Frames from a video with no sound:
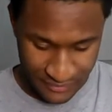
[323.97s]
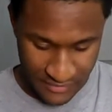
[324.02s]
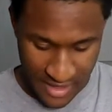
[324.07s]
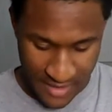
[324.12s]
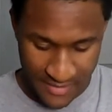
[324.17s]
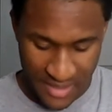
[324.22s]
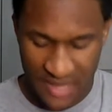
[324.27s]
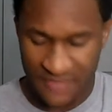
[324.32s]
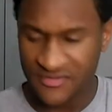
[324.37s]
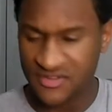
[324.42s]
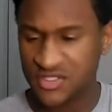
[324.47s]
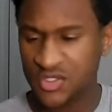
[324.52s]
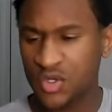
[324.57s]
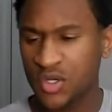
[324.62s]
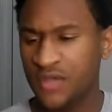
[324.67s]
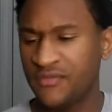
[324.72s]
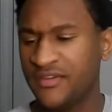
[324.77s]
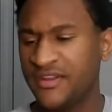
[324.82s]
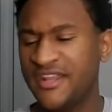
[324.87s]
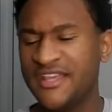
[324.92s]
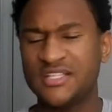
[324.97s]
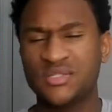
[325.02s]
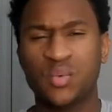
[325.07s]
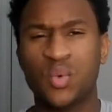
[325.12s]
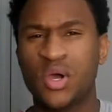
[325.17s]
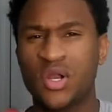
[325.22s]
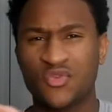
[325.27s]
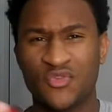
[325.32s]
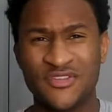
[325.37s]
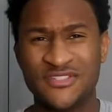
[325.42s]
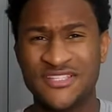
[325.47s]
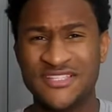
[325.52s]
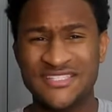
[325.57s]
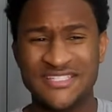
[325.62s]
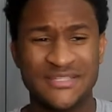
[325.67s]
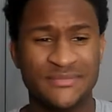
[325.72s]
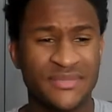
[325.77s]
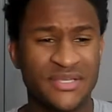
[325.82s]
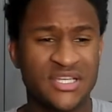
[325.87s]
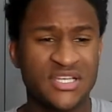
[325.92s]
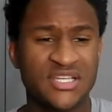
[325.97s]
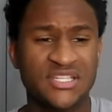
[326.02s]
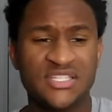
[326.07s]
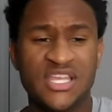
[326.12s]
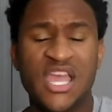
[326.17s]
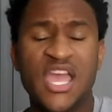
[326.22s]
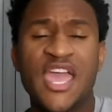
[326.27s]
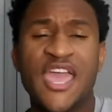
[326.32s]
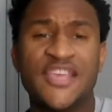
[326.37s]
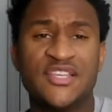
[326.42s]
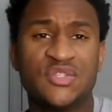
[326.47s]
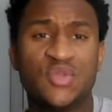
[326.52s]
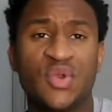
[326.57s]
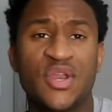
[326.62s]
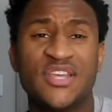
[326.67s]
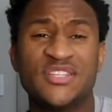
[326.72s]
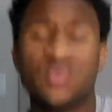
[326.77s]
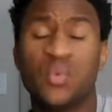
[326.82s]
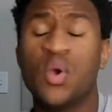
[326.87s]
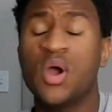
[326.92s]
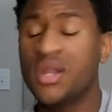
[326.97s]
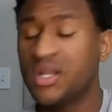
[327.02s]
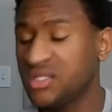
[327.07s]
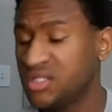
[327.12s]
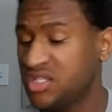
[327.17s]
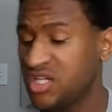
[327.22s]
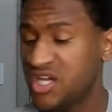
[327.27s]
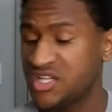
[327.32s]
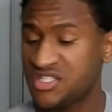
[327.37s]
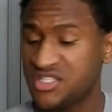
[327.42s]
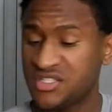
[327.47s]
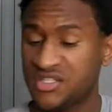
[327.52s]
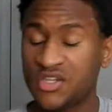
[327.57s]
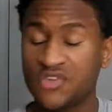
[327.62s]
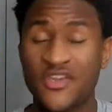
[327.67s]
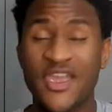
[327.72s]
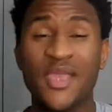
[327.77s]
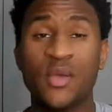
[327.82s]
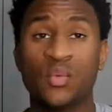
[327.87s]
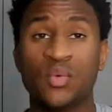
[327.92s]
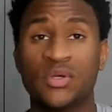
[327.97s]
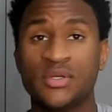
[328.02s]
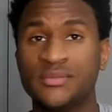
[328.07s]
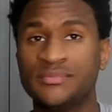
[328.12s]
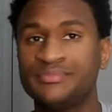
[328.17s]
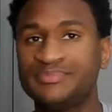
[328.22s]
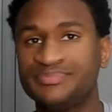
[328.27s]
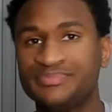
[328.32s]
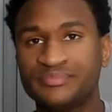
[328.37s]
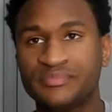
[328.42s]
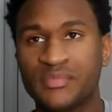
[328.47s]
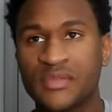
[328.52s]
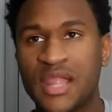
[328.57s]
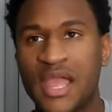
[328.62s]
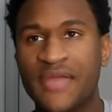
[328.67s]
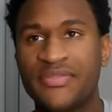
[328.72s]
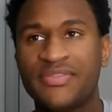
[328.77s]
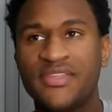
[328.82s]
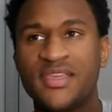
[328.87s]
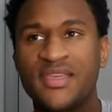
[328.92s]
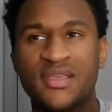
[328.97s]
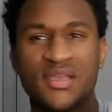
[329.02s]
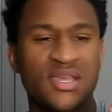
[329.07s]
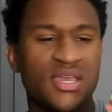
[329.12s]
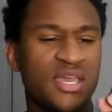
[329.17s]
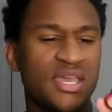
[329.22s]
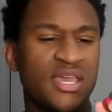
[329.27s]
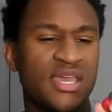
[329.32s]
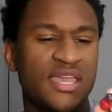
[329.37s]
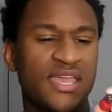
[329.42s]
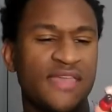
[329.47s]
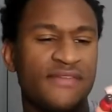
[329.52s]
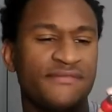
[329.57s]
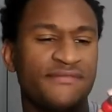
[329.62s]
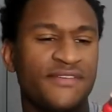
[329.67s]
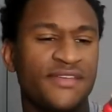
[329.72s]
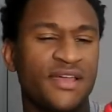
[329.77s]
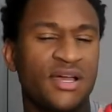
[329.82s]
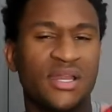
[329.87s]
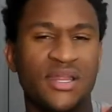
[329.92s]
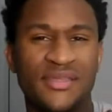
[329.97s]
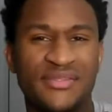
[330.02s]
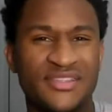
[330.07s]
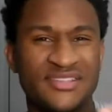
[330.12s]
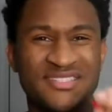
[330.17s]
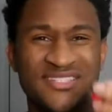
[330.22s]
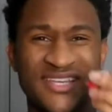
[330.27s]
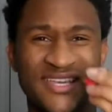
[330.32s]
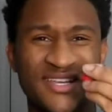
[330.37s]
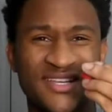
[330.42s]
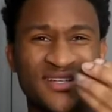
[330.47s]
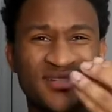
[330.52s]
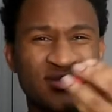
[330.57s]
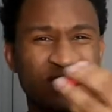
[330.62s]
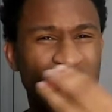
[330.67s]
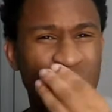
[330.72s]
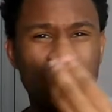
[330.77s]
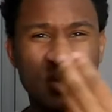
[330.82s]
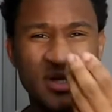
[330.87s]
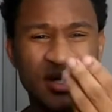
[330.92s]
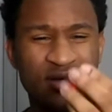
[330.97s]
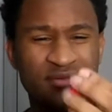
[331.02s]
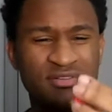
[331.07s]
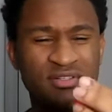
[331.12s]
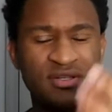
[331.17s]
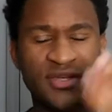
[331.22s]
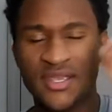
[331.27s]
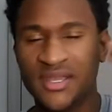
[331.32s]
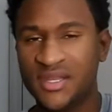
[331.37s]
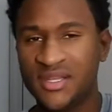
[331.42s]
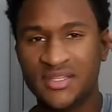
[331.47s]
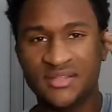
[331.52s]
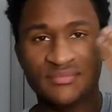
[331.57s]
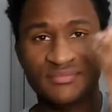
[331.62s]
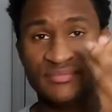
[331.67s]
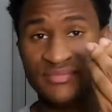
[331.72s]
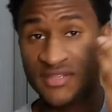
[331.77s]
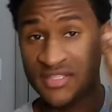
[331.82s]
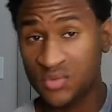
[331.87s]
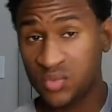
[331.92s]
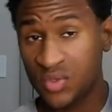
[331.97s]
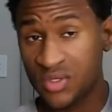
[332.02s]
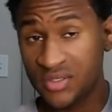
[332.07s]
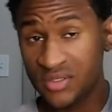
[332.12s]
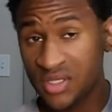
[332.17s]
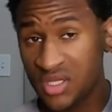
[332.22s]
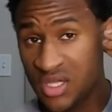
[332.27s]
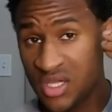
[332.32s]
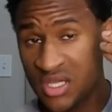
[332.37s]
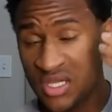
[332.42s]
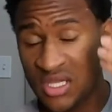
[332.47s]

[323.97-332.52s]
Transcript: I'm not even sure if it is water resistant because as soon as water touched the right one, I think it fell in the sink or whatever, and this one